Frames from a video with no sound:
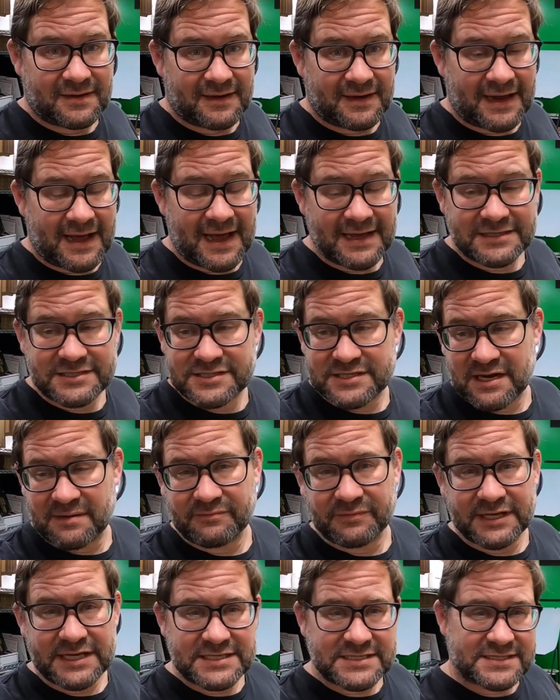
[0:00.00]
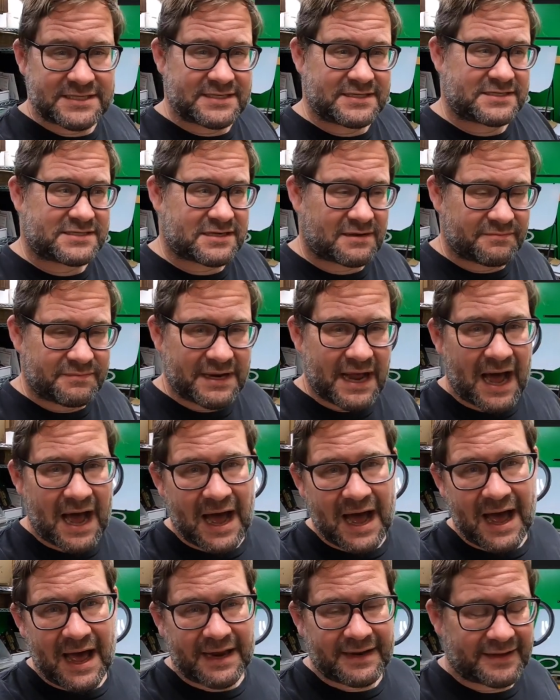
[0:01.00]
and I had some listed and some
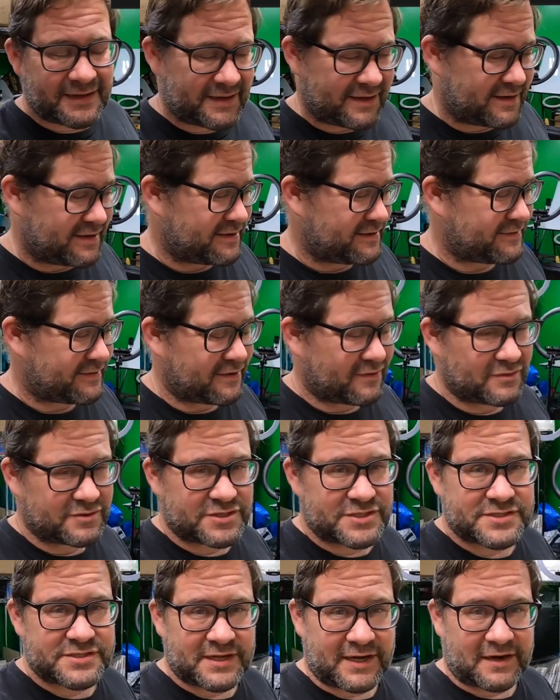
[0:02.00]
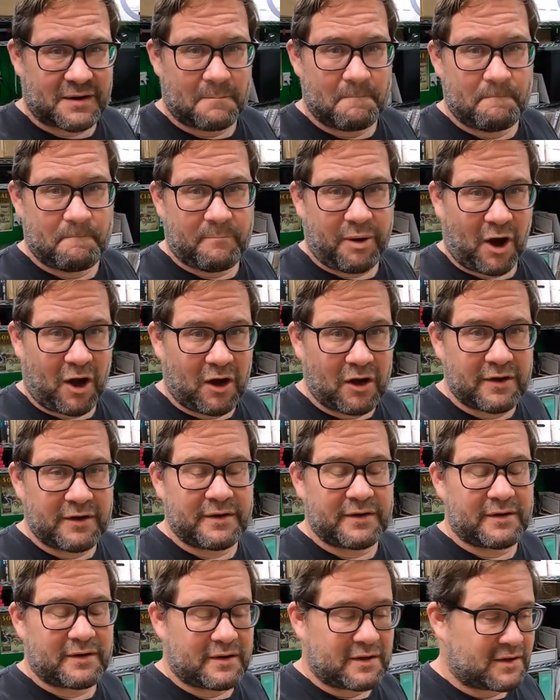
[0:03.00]
not and they were just like a
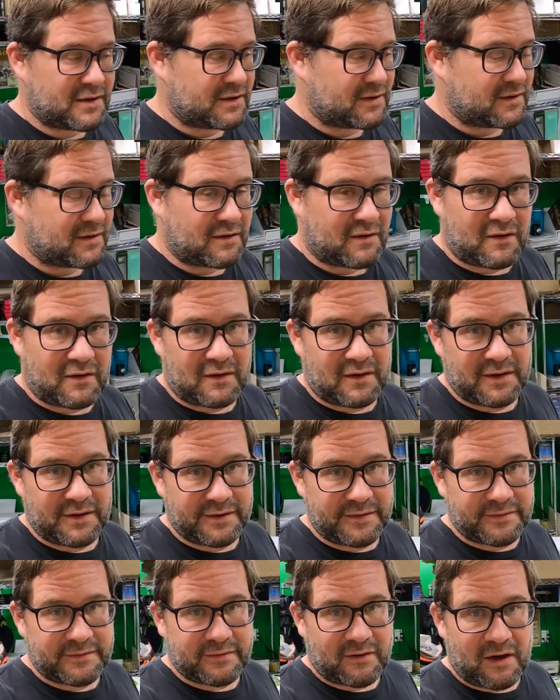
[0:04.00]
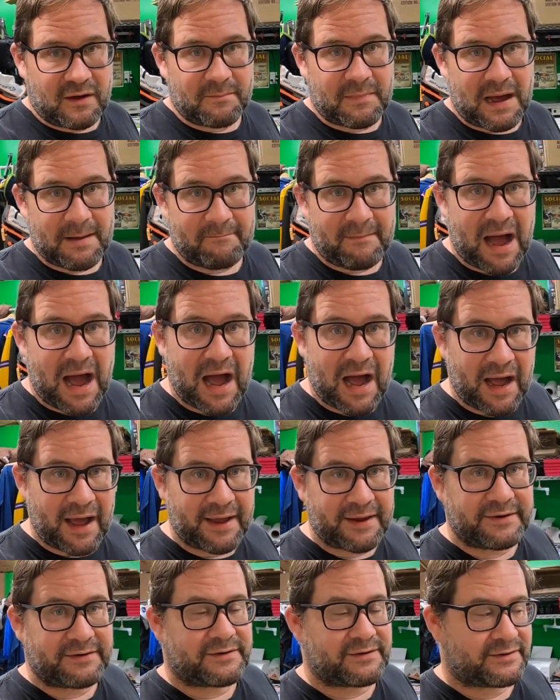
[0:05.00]
burden on on my
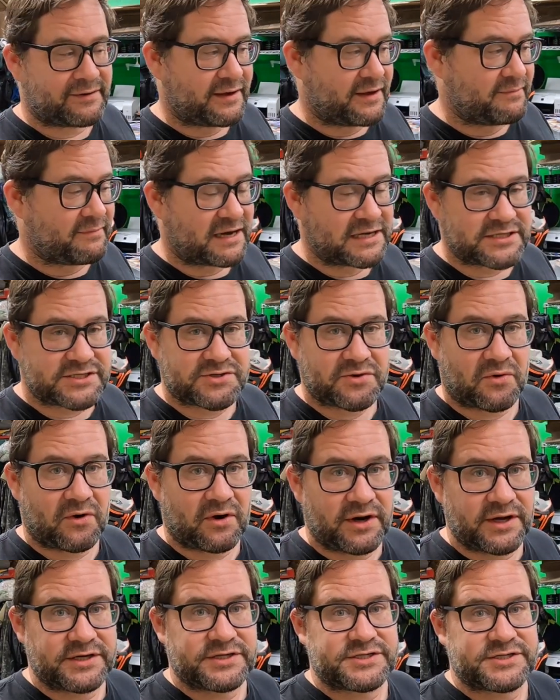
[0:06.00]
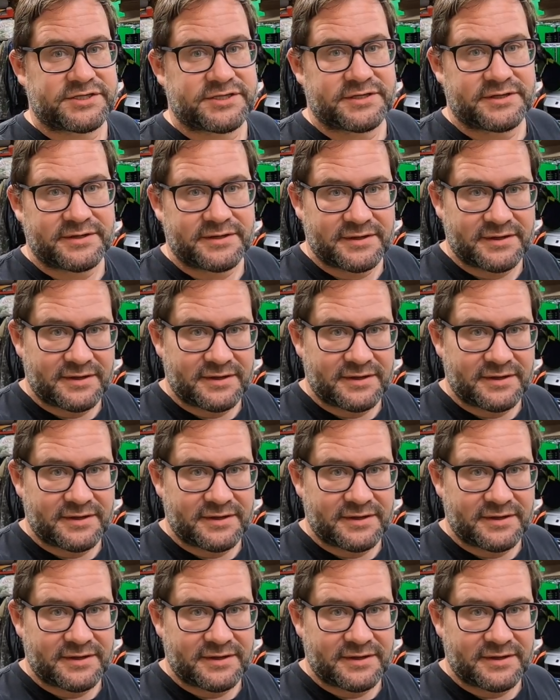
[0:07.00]
mind and my storage